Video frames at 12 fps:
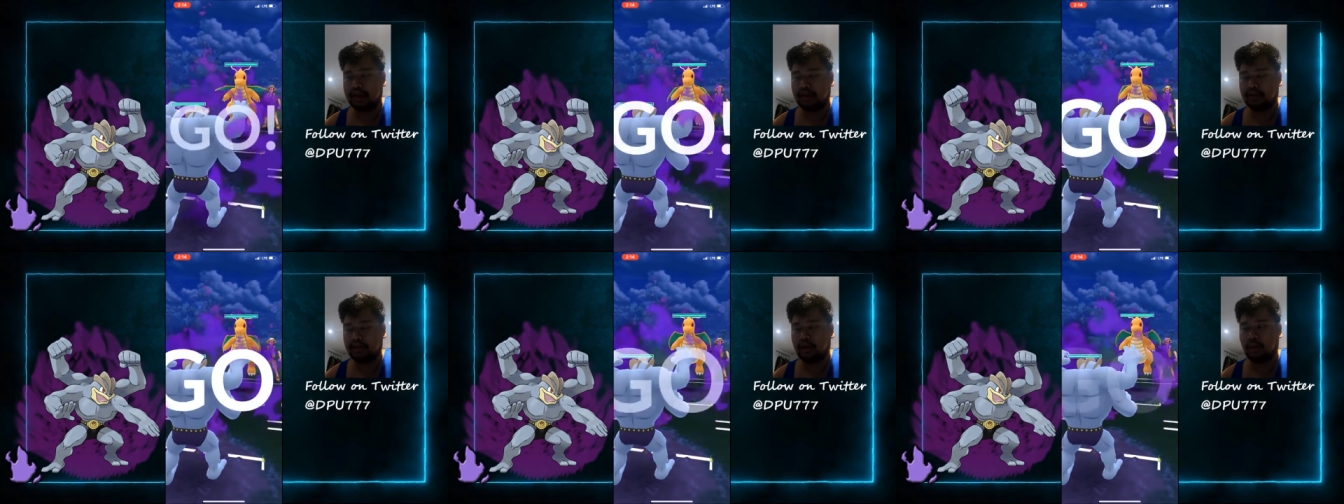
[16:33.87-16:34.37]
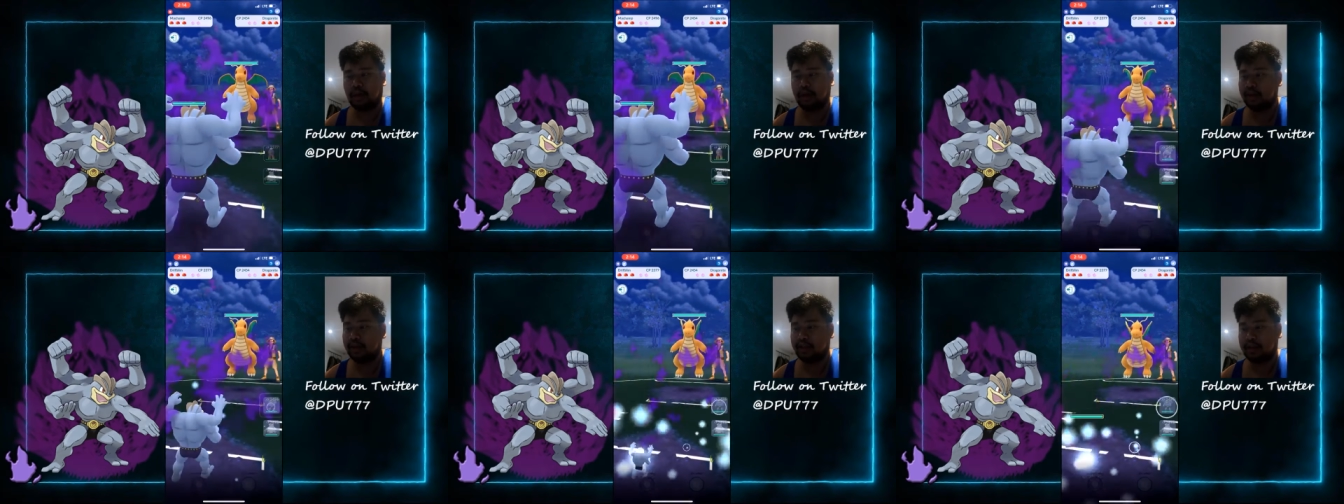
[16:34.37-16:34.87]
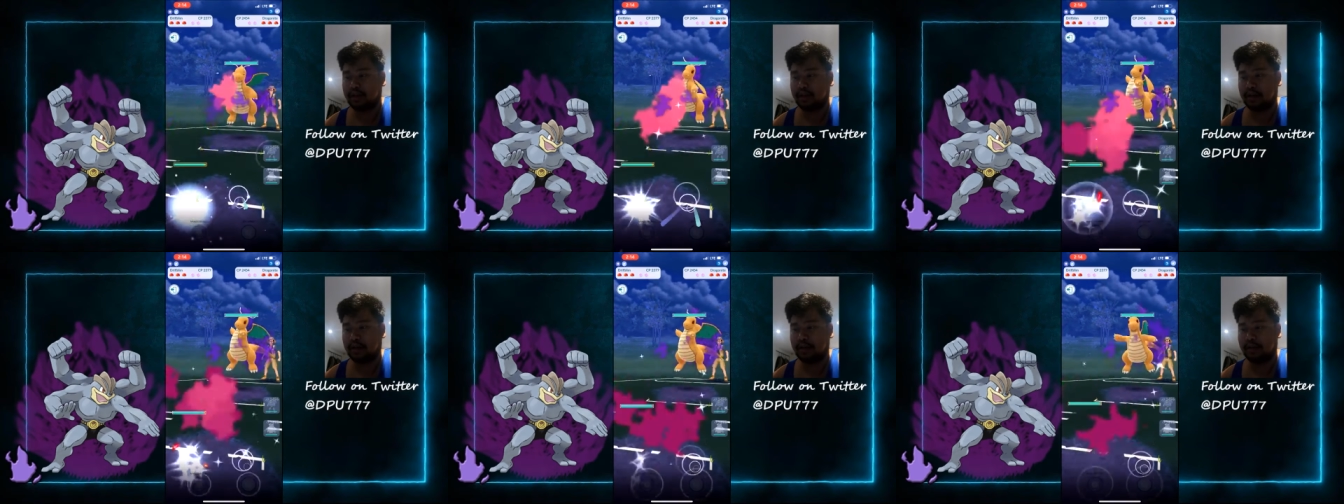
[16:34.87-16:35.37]
I actually want a Shadow
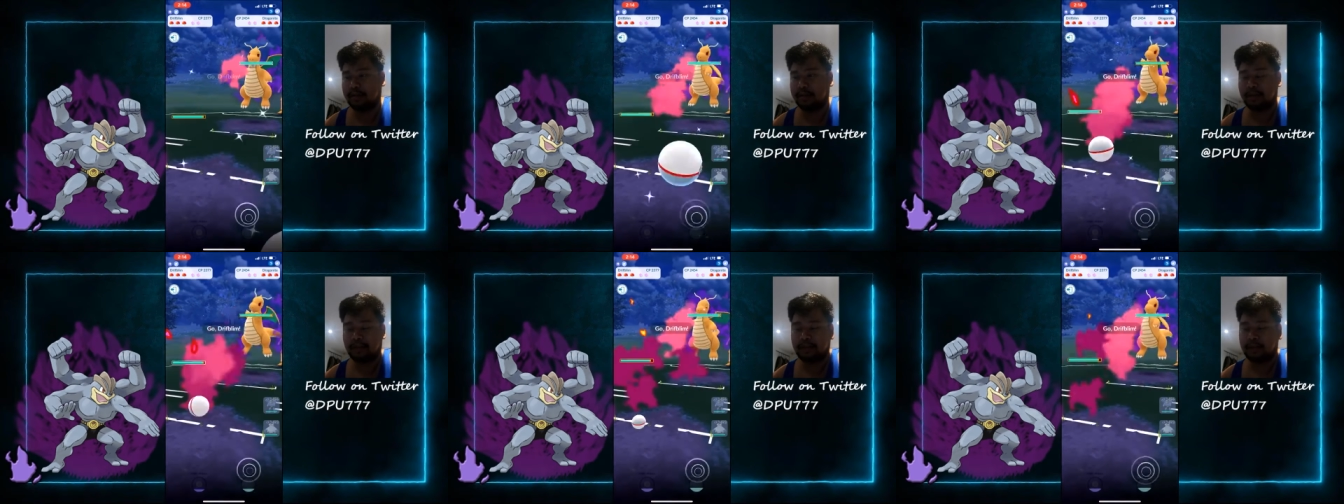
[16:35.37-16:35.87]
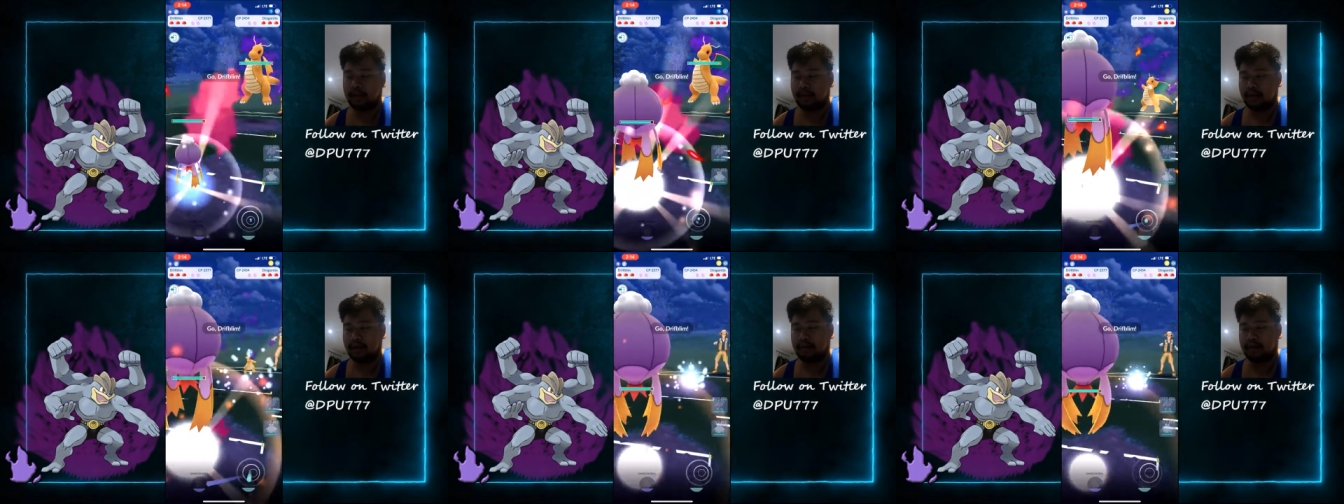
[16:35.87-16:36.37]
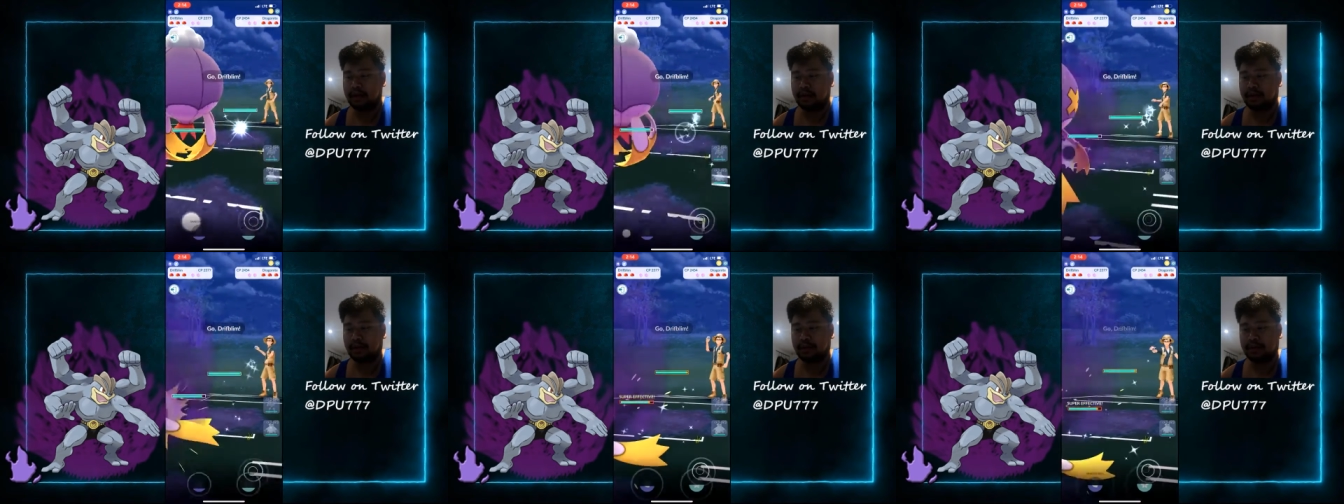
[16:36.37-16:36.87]
Dragonite, but
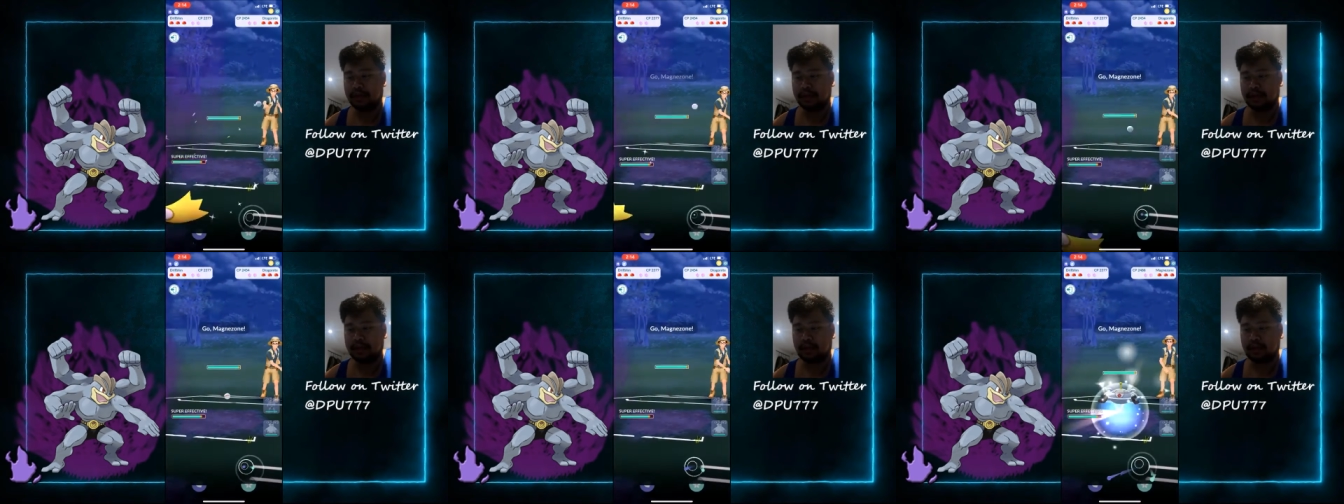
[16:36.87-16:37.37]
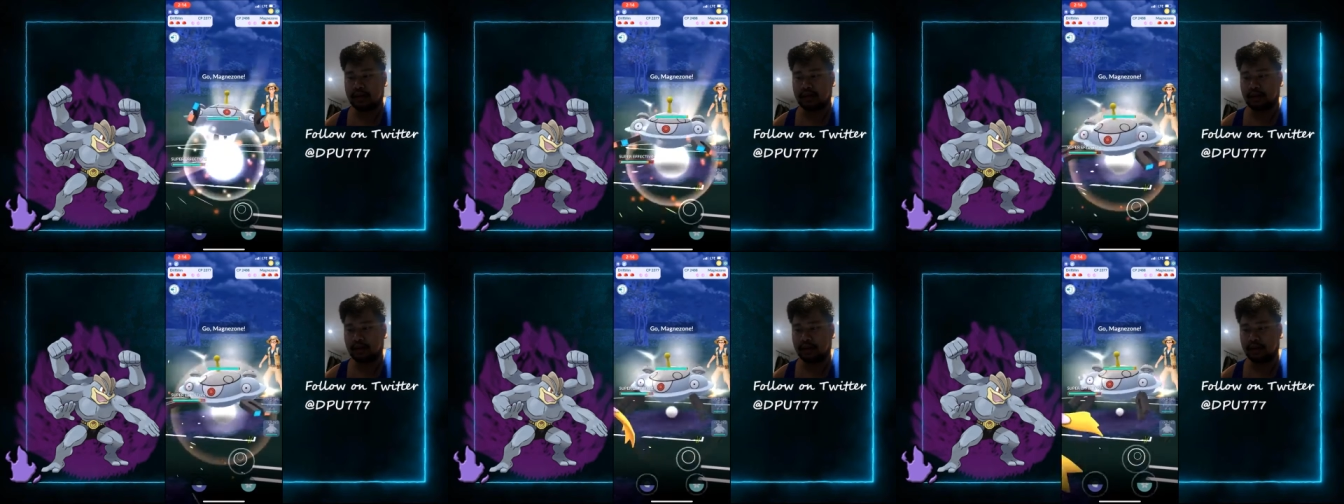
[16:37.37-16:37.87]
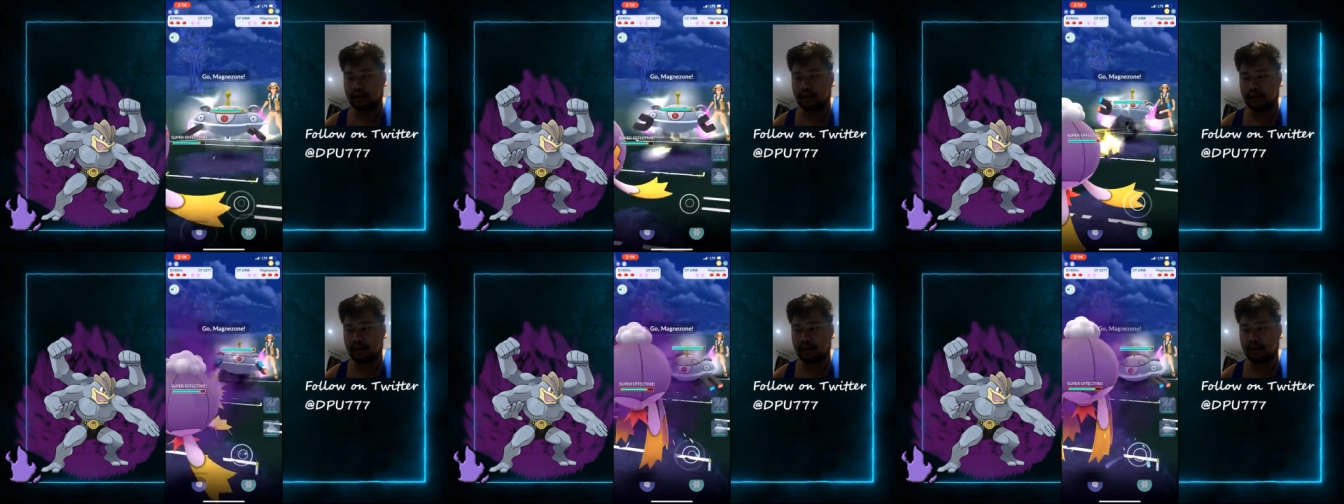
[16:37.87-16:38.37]
unfortunately I don't have a really good
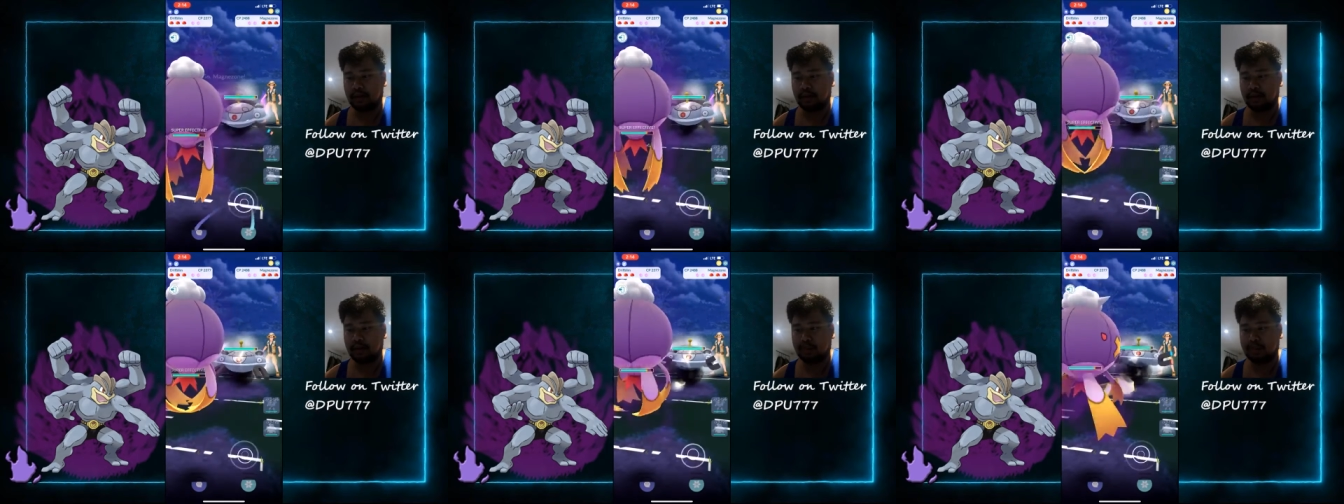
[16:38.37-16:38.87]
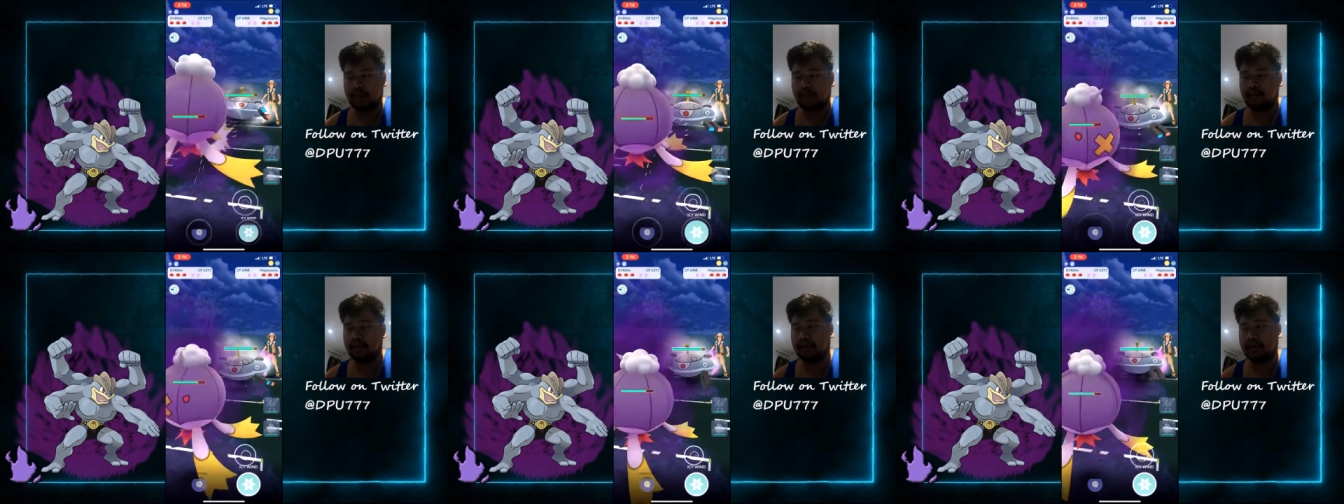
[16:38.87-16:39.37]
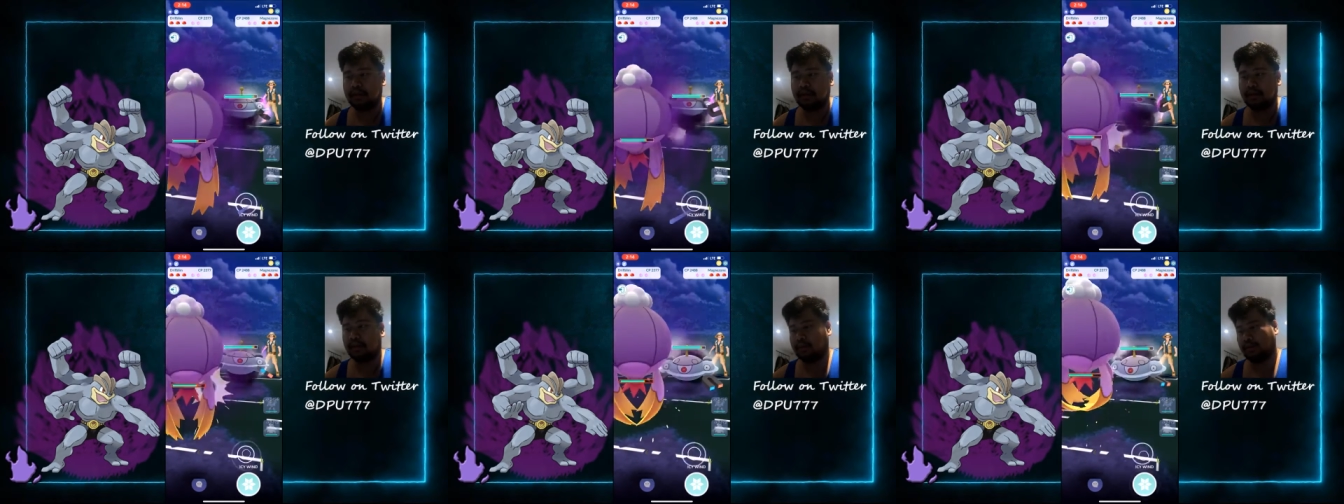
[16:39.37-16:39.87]
one. Oh, they have a
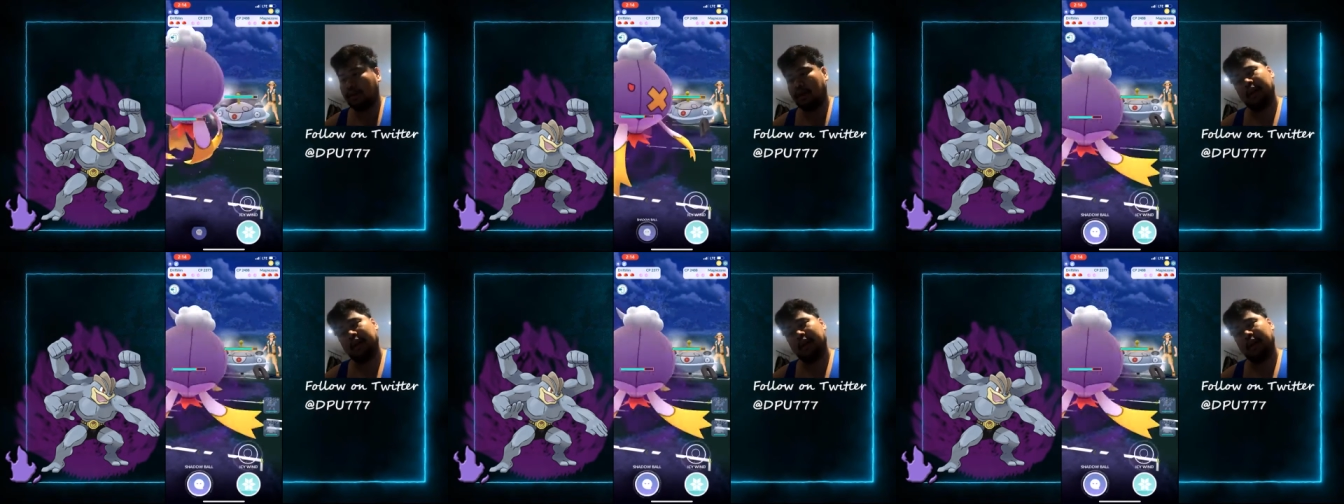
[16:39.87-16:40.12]
Magnezone.